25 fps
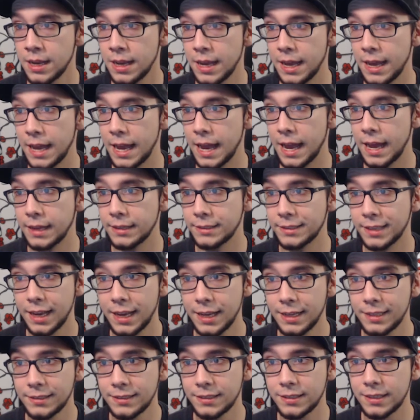It has
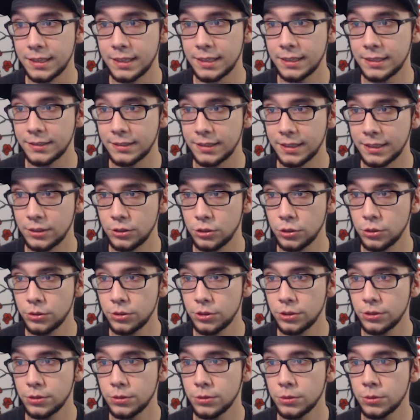haste, it is a
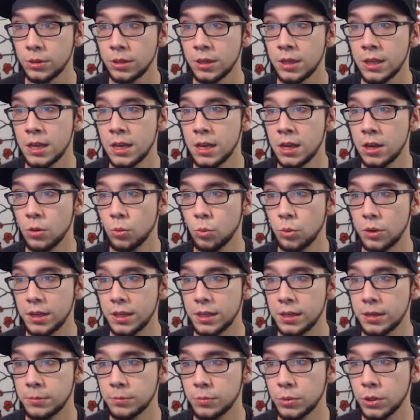2/2.
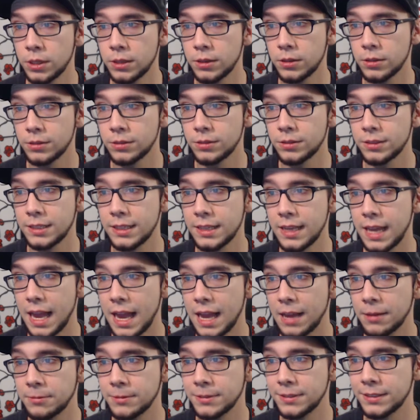When Bloodthirsty
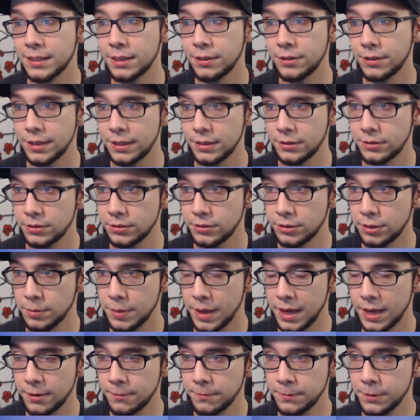Adversary enters the
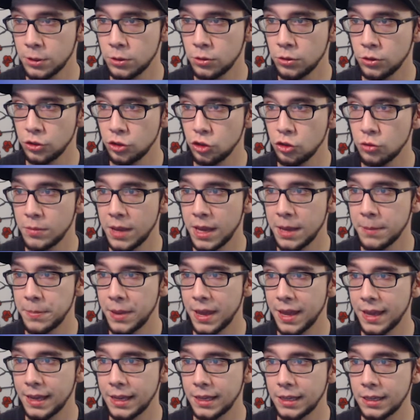battlefield, you may
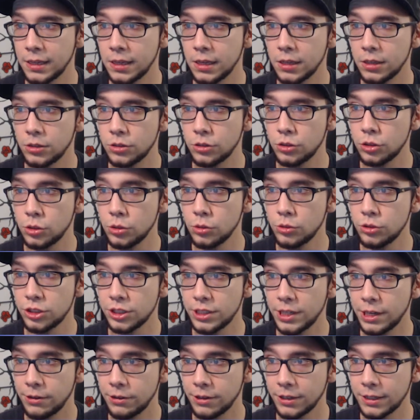pay 2
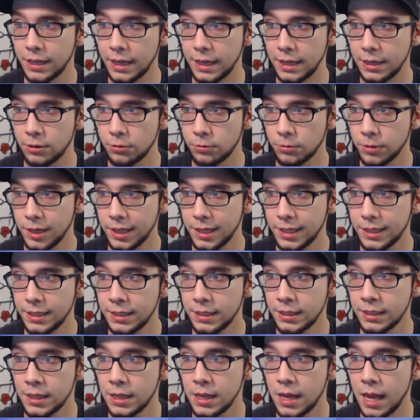generic and a red
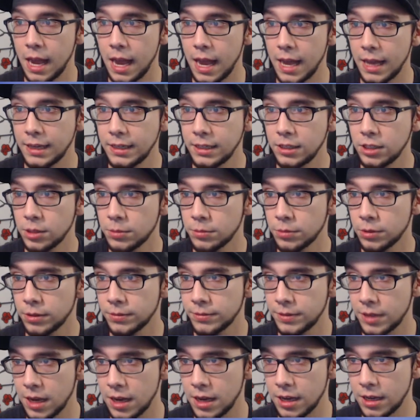any number of
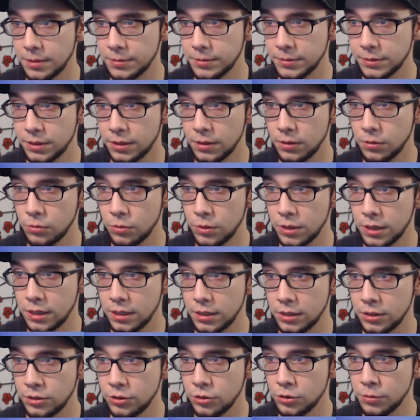times.
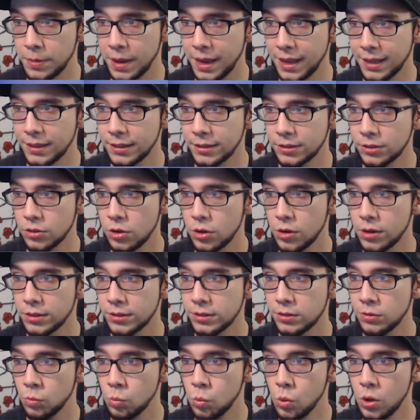When you pay this
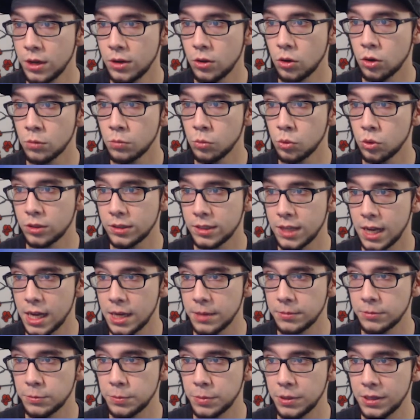cost 1 or more
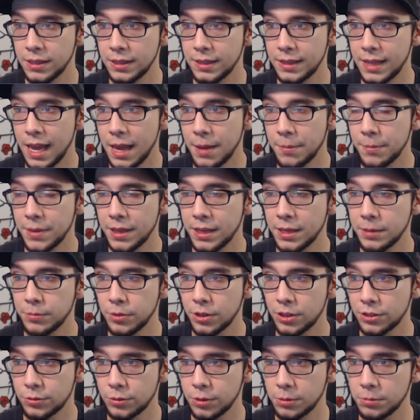times, put that many
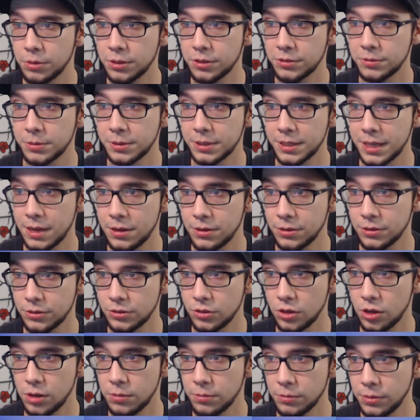+1/+1 counters
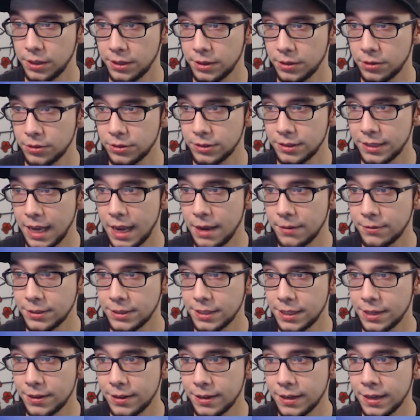on Bloodthirsty
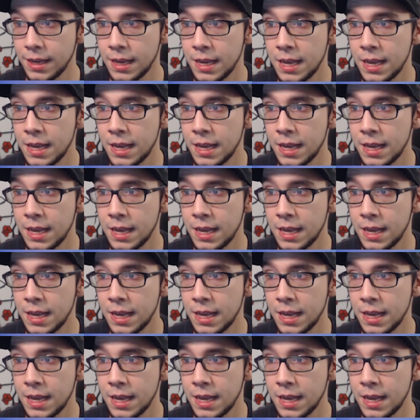Adversary.